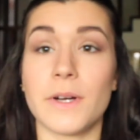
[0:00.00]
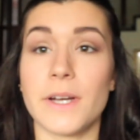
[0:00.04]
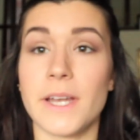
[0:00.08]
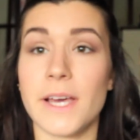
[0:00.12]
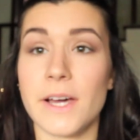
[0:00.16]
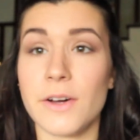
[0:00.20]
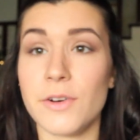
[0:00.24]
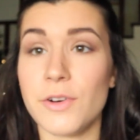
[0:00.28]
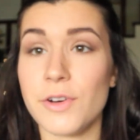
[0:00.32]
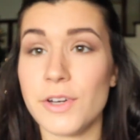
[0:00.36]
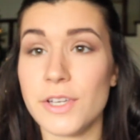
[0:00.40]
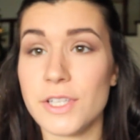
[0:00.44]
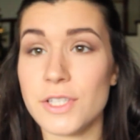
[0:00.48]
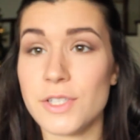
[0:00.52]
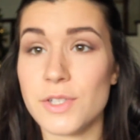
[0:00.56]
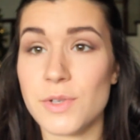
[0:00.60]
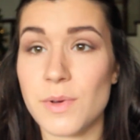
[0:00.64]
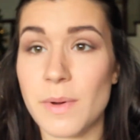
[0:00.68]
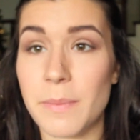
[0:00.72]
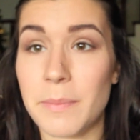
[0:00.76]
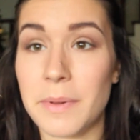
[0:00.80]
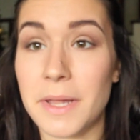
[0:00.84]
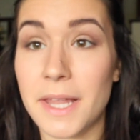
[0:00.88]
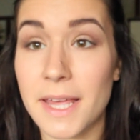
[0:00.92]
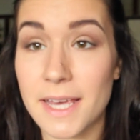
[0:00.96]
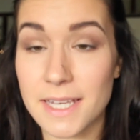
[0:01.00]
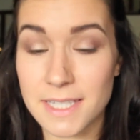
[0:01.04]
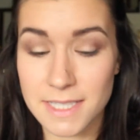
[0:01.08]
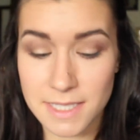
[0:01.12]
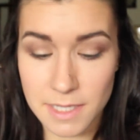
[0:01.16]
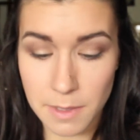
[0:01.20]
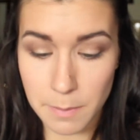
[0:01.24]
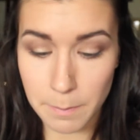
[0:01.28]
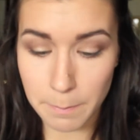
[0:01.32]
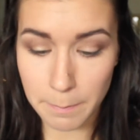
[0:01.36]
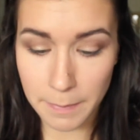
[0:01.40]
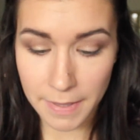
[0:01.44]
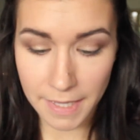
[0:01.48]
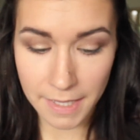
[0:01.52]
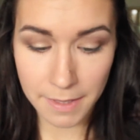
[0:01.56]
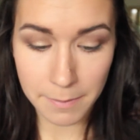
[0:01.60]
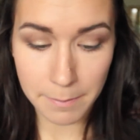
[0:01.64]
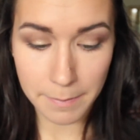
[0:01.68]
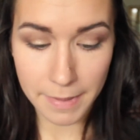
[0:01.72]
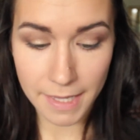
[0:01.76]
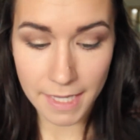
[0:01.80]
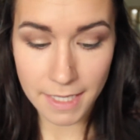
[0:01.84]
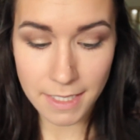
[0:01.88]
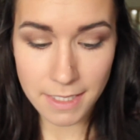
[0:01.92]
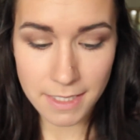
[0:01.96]
We're now going to apply some
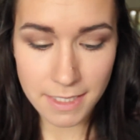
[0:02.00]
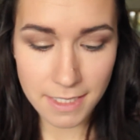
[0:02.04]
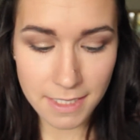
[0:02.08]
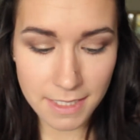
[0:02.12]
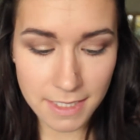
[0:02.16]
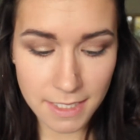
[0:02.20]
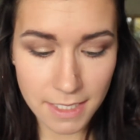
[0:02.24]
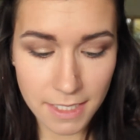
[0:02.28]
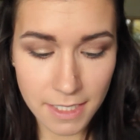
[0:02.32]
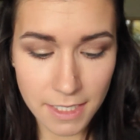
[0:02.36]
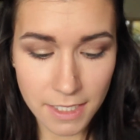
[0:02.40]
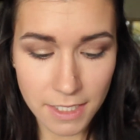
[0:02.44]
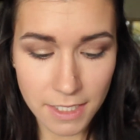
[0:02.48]
pigments.